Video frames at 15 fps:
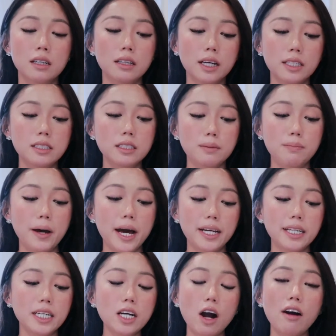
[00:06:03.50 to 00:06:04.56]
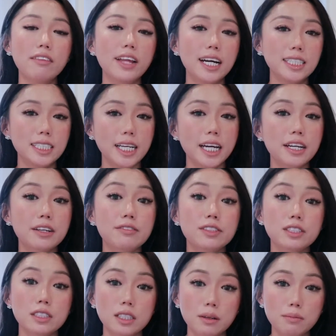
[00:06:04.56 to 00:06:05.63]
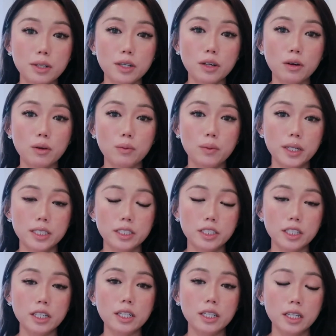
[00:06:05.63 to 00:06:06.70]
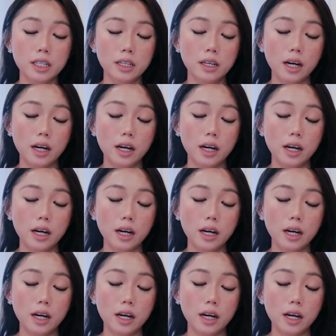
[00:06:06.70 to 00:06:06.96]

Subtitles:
Then depending on that day, if it's summer or winter,